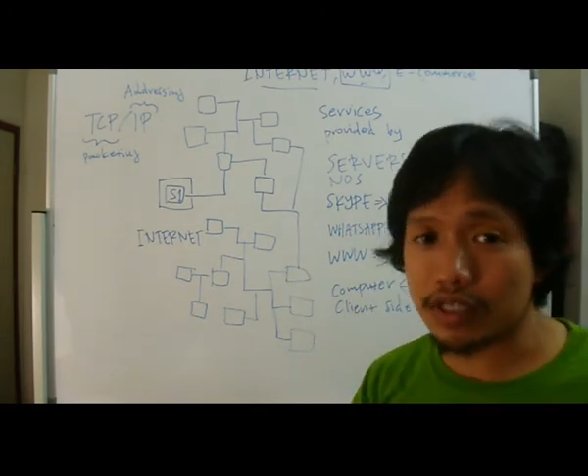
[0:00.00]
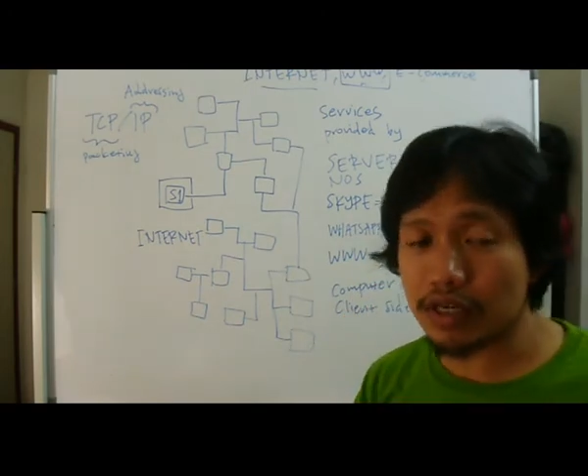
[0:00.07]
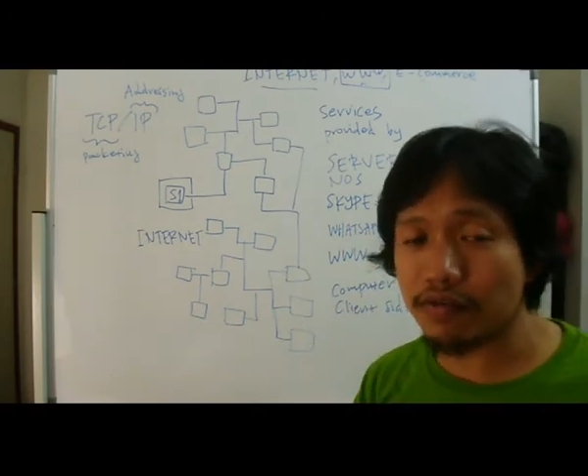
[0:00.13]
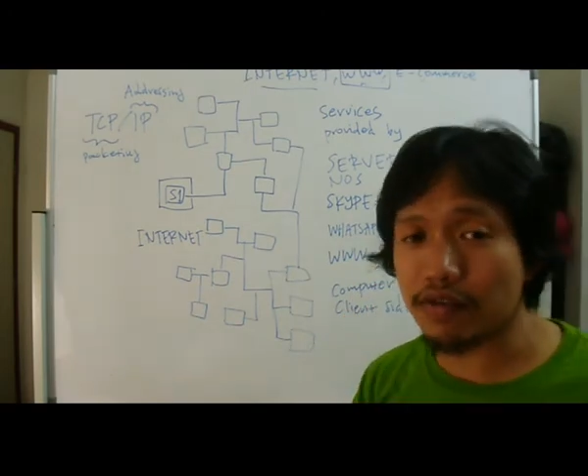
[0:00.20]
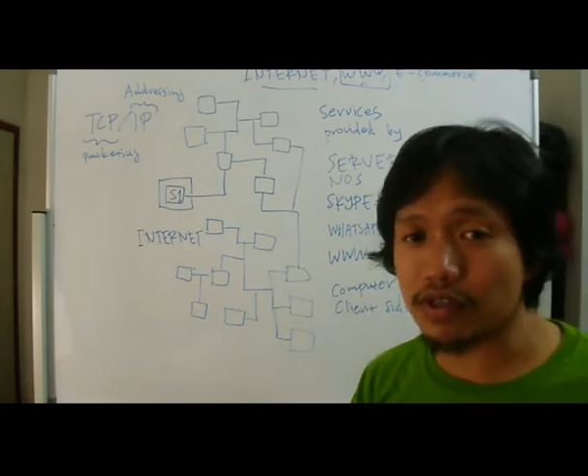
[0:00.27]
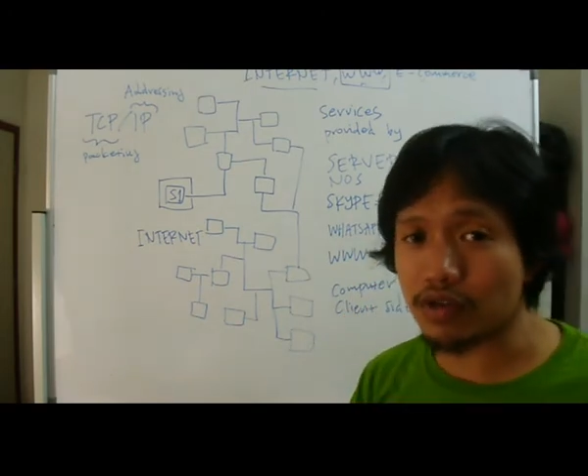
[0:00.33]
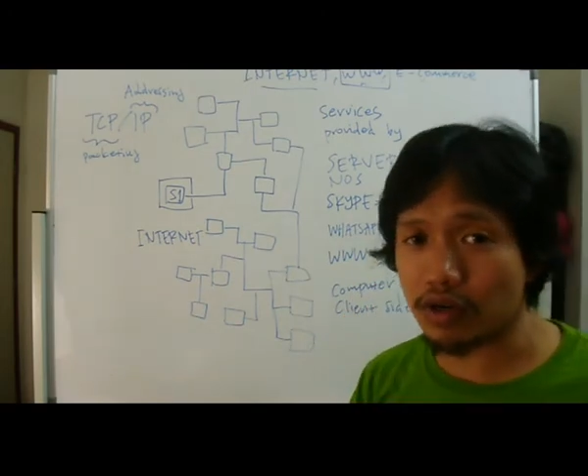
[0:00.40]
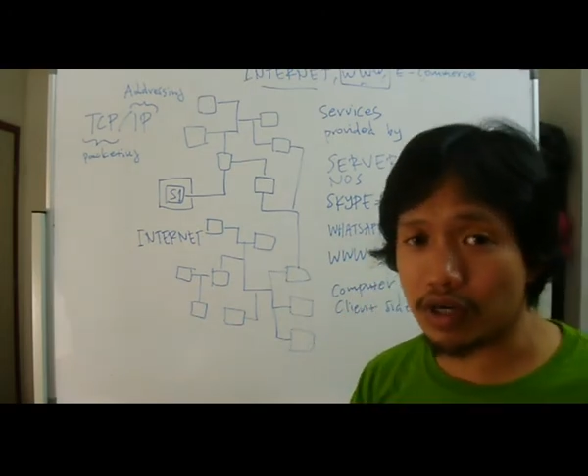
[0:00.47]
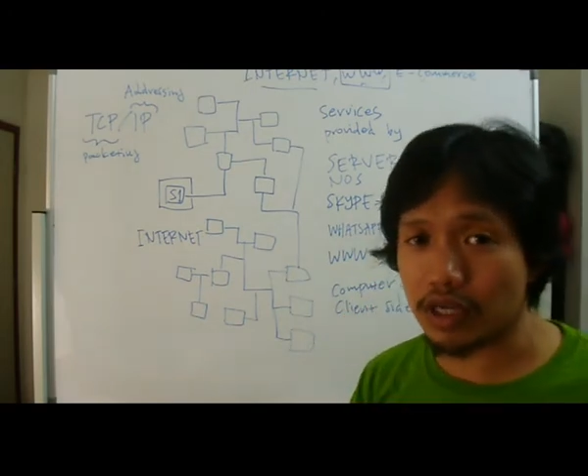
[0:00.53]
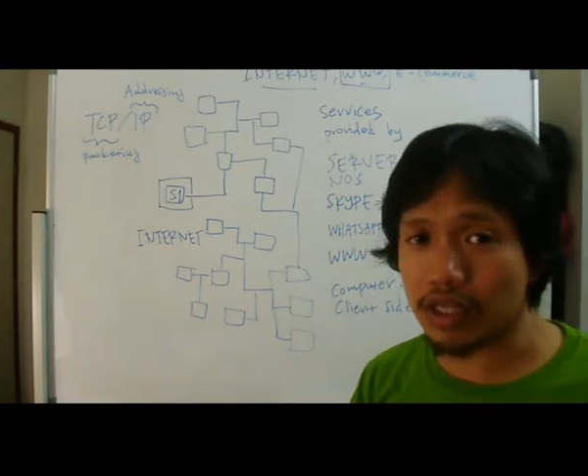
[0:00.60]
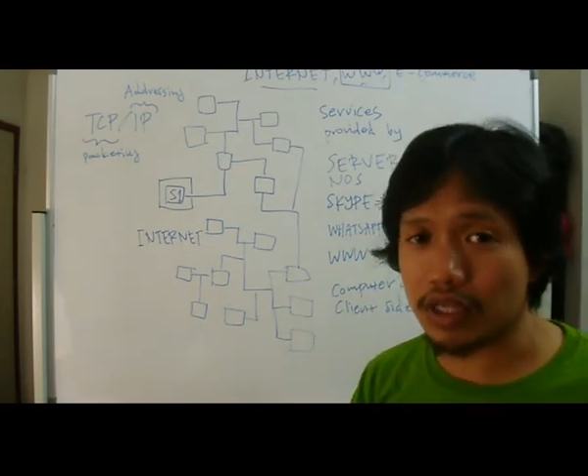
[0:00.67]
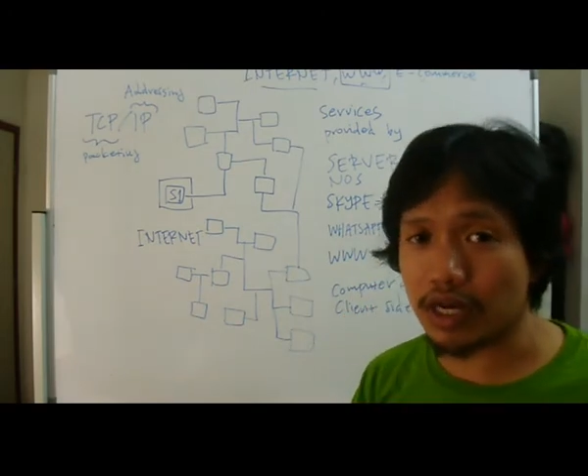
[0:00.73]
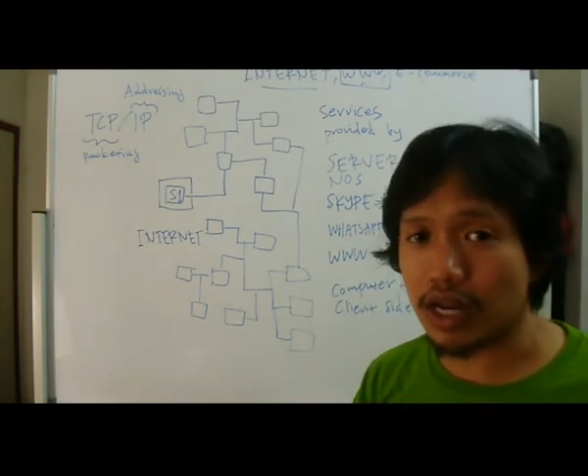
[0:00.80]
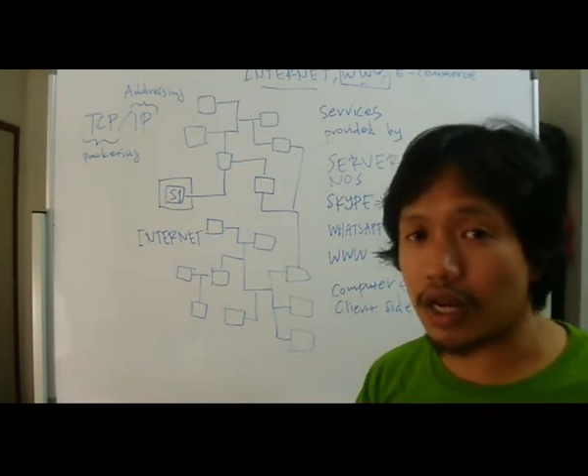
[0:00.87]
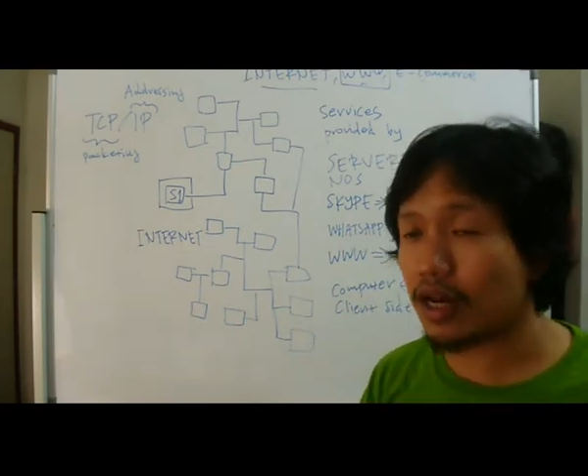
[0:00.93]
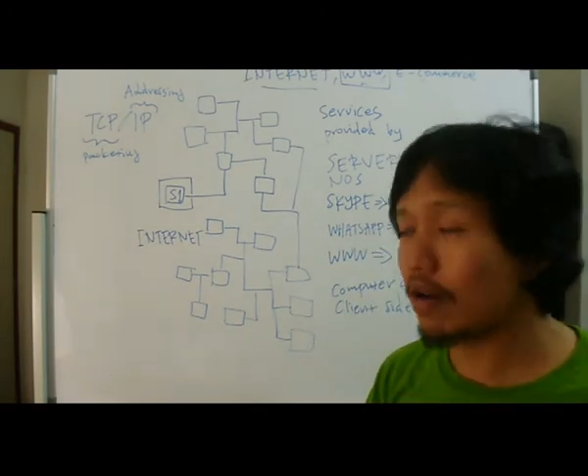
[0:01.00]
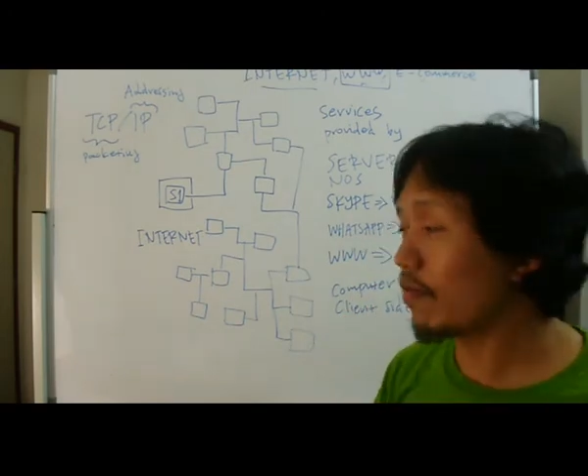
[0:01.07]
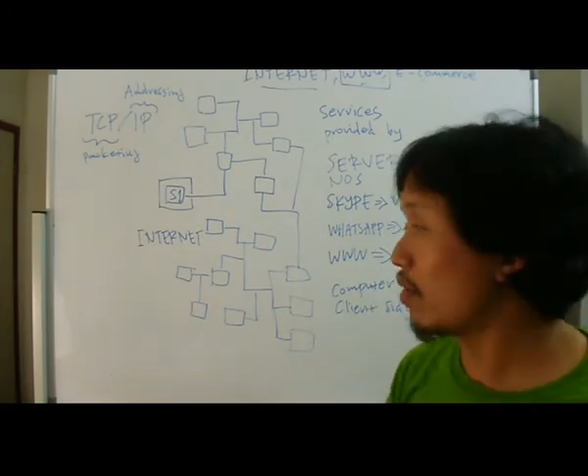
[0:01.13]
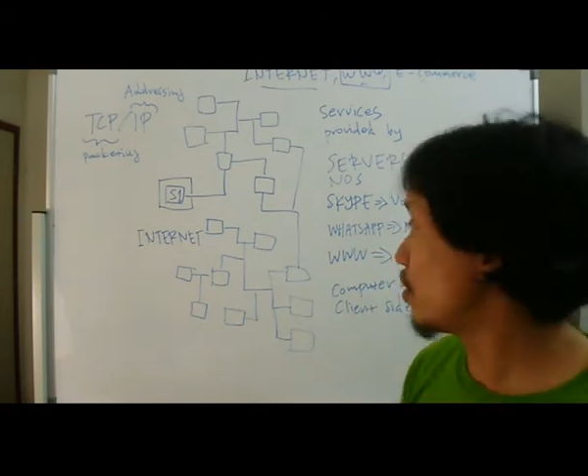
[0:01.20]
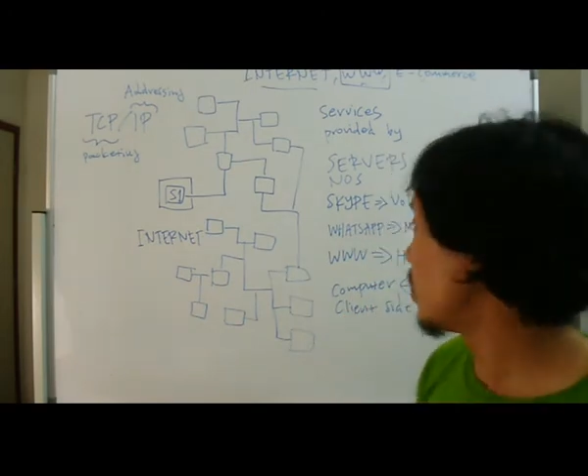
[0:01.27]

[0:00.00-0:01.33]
service on the internet. For